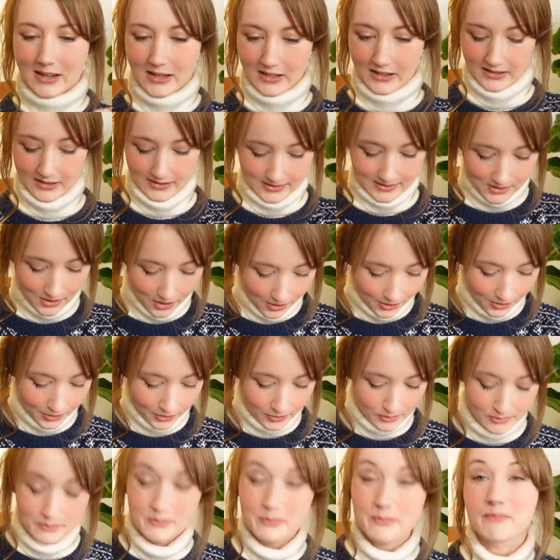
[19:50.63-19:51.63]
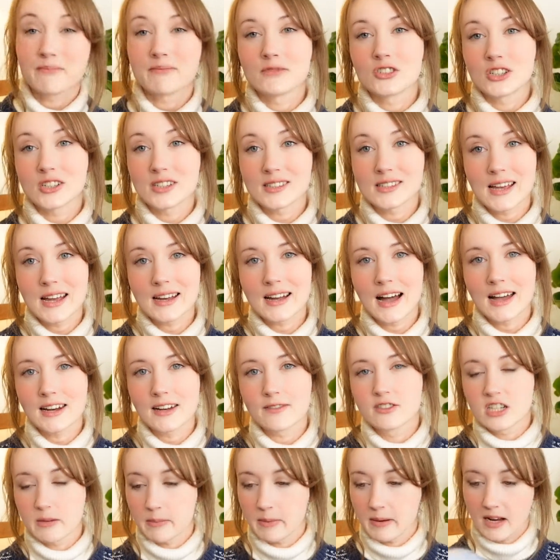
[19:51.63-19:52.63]
So just like kind of
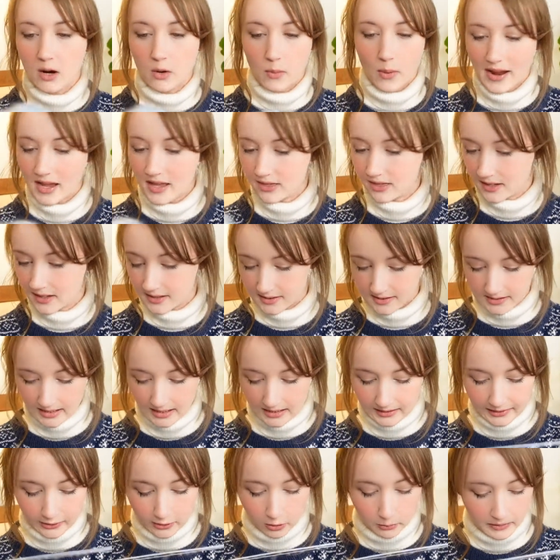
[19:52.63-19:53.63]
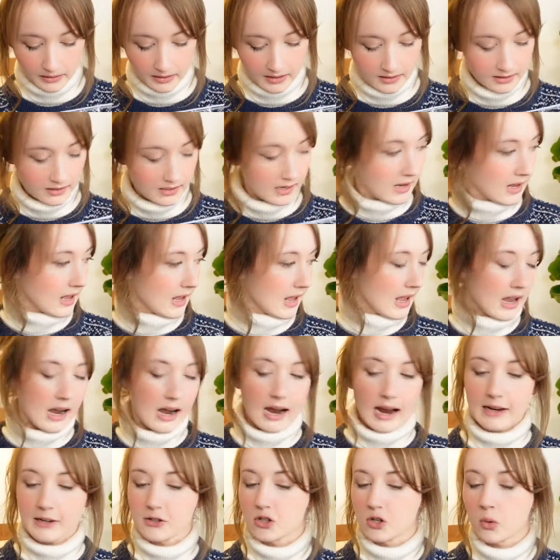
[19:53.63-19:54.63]
chipping away at this a little bit.
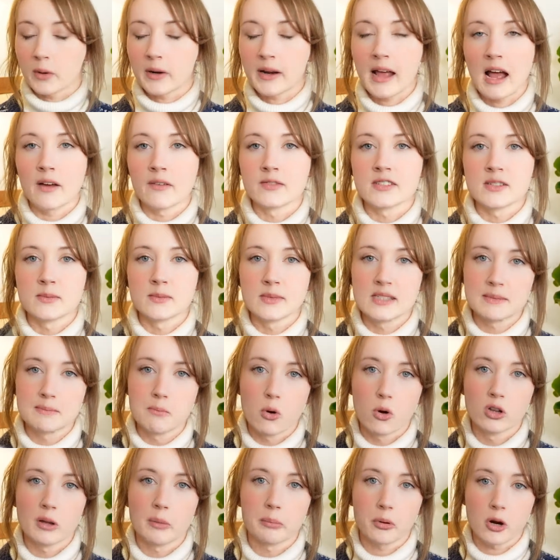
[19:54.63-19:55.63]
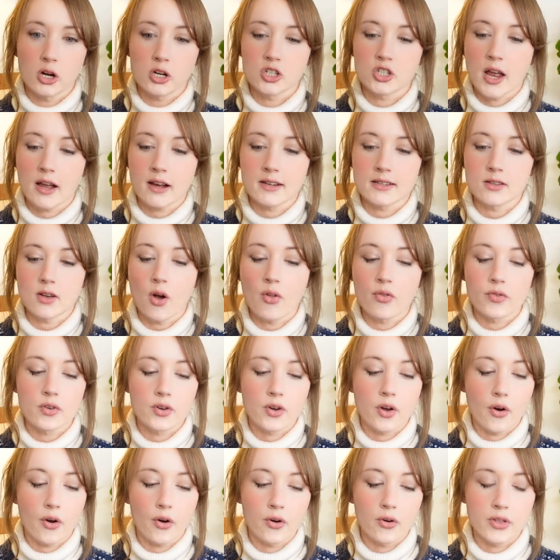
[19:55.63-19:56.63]
I do want to have some smaller projects on the
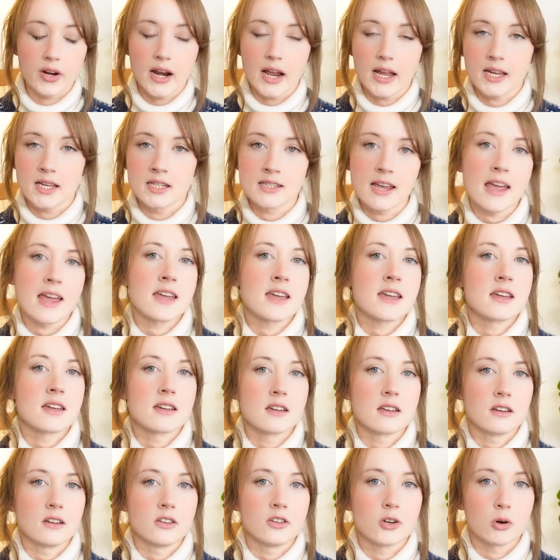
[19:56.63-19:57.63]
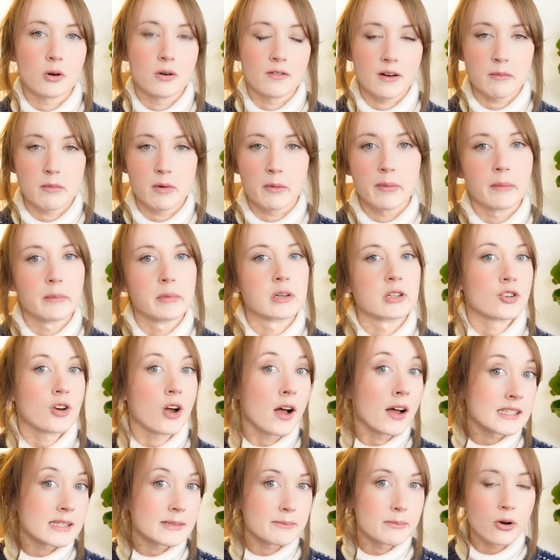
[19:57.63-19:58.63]
go that I can take, you know, if I'm on public
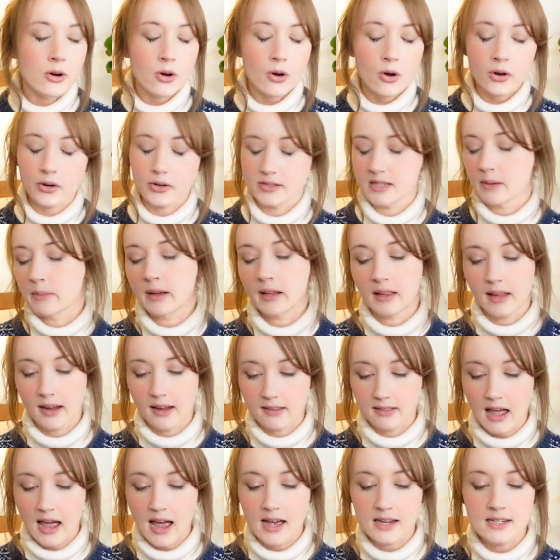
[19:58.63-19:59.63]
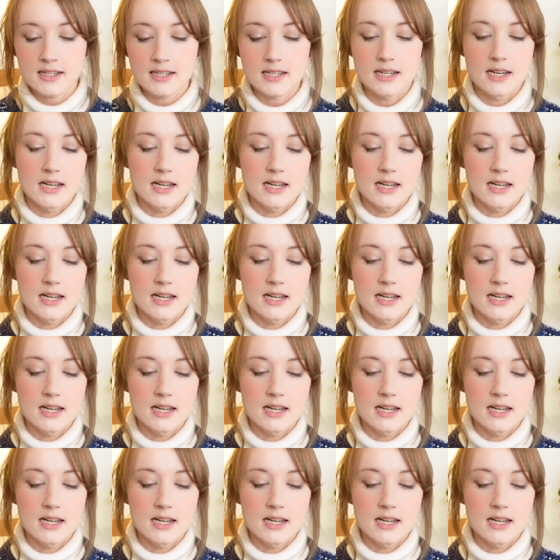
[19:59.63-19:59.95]
transport or something like that.